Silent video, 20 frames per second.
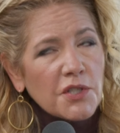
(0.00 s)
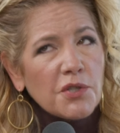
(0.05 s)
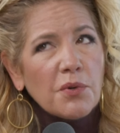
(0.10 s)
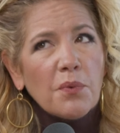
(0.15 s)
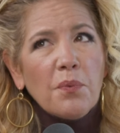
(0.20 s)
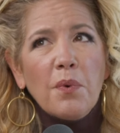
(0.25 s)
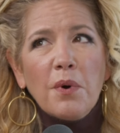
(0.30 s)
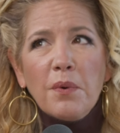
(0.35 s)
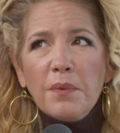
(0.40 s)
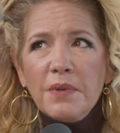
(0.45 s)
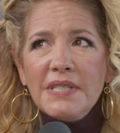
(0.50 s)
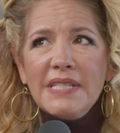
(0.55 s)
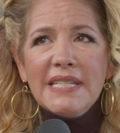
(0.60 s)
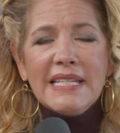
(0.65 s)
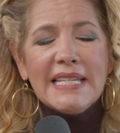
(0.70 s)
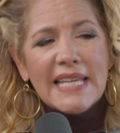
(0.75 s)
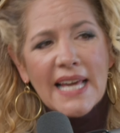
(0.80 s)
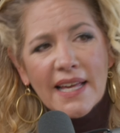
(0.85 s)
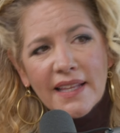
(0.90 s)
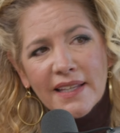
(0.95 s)
So what was he
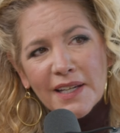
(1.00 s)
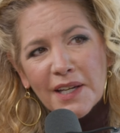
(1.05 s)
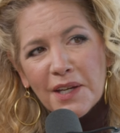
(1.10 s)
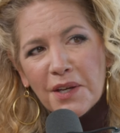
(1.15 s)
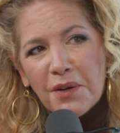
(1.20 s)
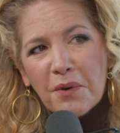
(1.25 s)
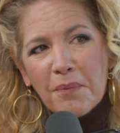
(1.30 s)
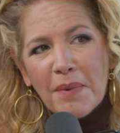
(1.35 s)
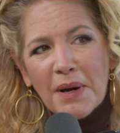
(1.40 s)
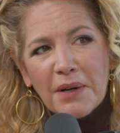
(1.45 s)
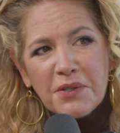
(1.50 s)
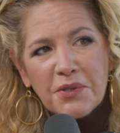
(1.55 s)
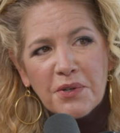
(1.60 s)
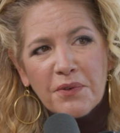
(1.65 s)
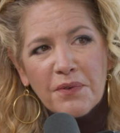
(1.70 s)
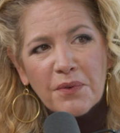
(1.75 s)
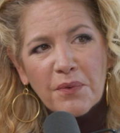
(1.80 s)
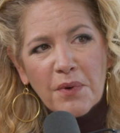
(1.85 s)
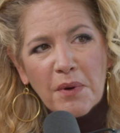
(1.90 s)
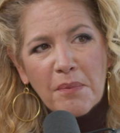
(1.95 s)
yelling at you about? Do you
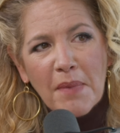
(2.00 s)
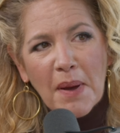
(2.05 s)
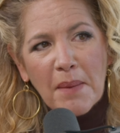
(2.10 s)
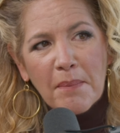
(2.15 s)
even remember?